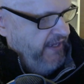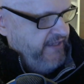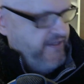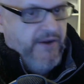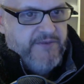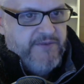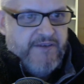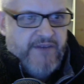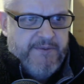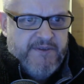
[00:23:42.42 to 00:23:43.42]
it
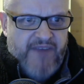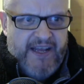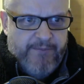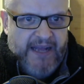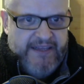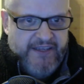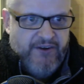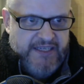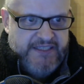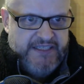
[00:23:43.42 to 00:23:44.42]
was around about the
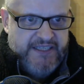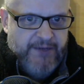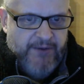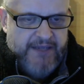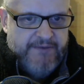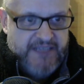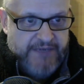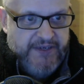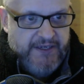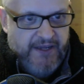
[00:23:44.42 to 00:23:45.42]
90s anyway,
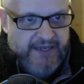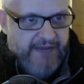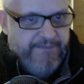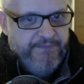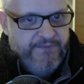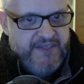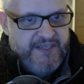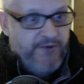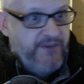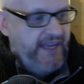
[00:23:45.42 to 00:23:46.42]
something like that.
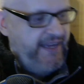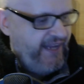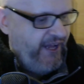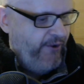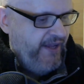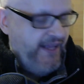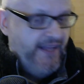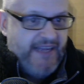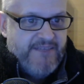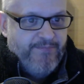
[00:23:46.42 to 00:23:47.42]
So there you go.
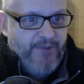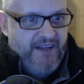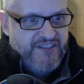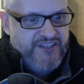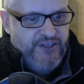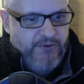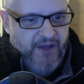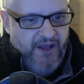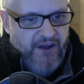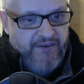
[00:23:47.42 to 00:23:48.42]
That's part
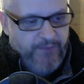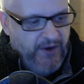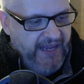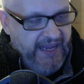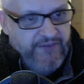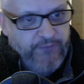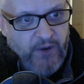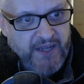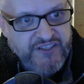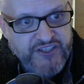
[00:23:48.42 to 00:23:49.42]
2 of my
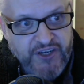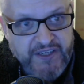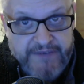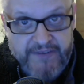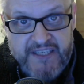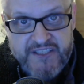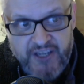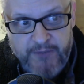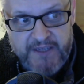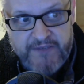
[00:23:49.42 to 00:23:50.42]
F1 journey. Thanks
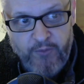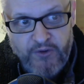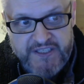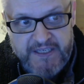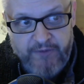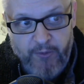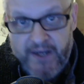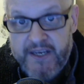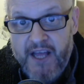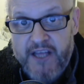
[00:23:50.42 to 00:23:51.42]
so much for watching,
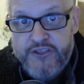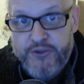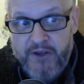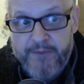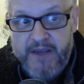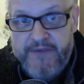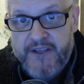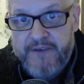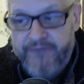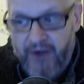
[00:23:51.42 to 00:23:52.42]
everyone. Join me for
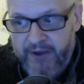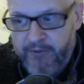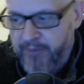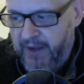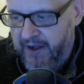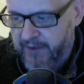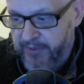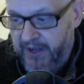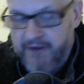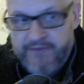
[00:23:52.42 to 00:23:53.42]
the final part
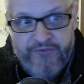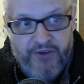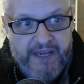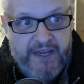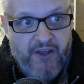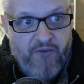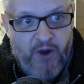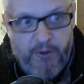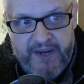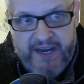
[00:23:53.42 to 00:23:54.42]
3,
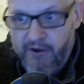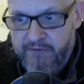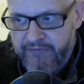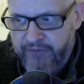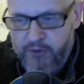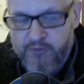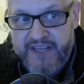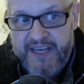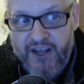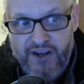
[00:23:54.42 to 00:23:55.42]
where we go through
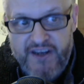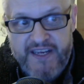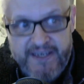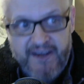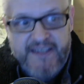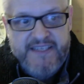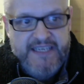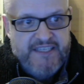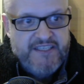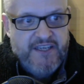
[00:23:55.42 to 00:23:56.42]
the early
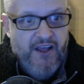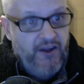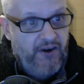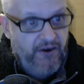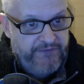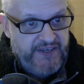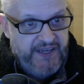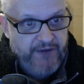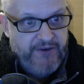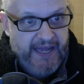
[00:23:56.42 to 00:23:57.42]
90s of
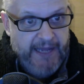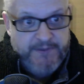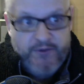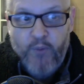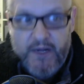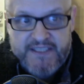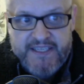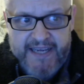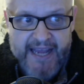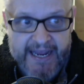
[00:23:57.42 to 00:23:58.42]
video games. And
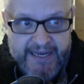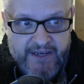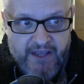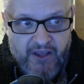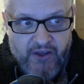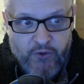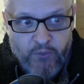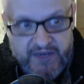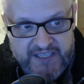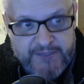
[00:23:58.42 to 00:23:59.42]
once again,
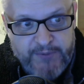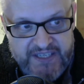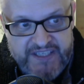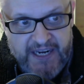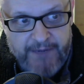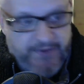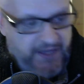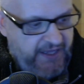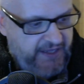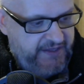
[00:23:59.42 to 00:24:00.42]
we switch up
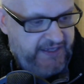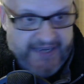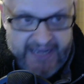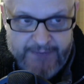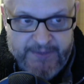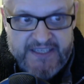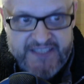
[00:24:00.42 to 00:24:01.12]
the gaming